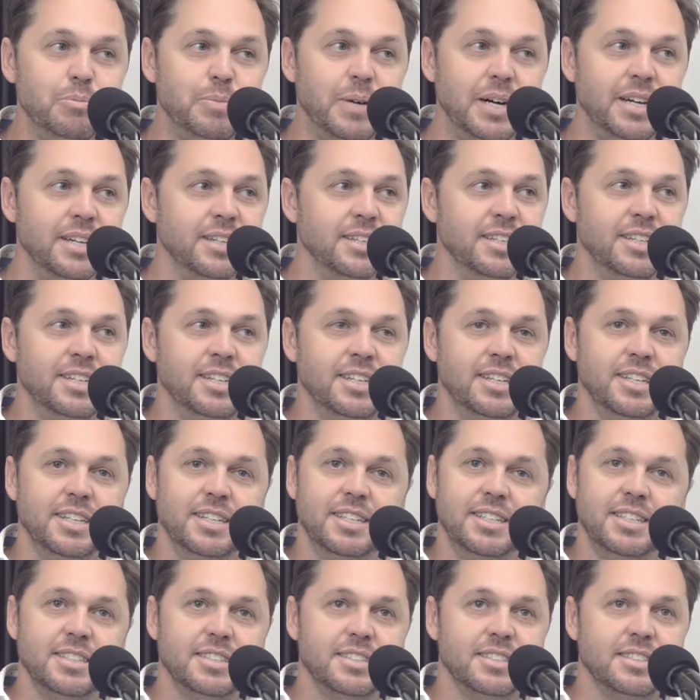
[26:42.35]
but
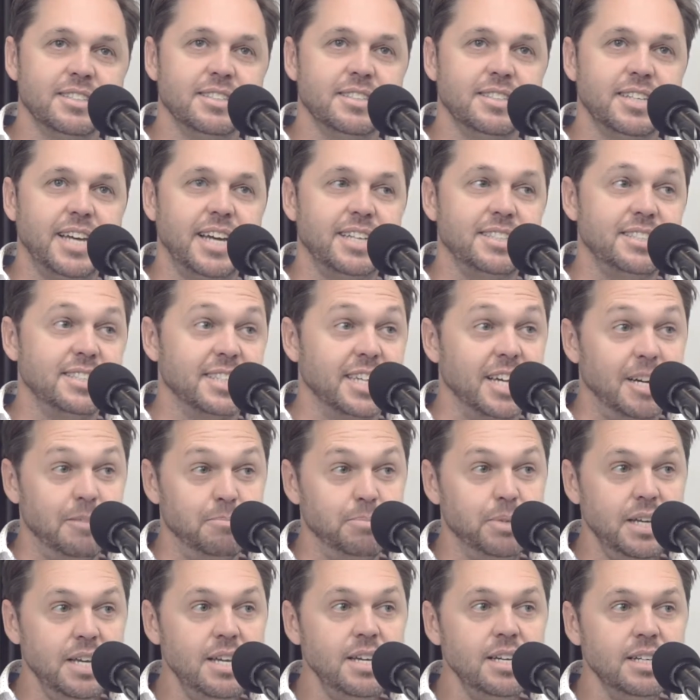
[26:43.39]
as a
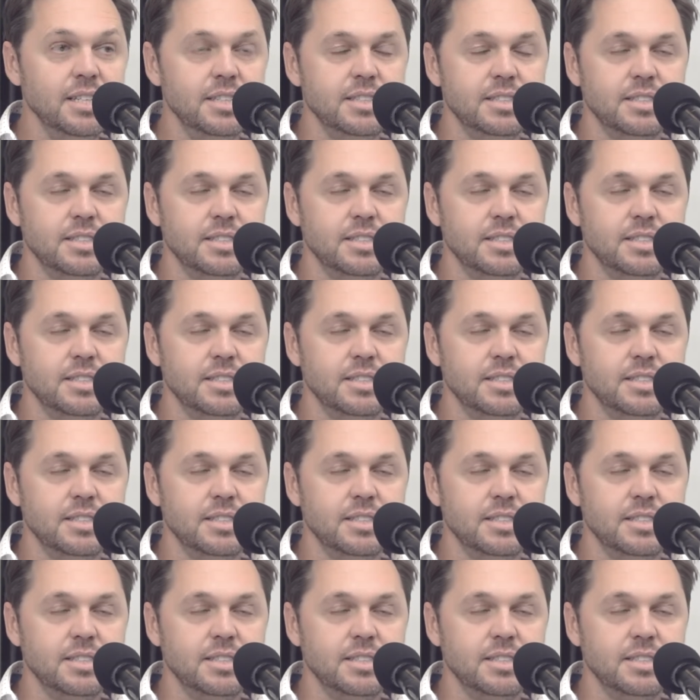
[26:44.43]
company.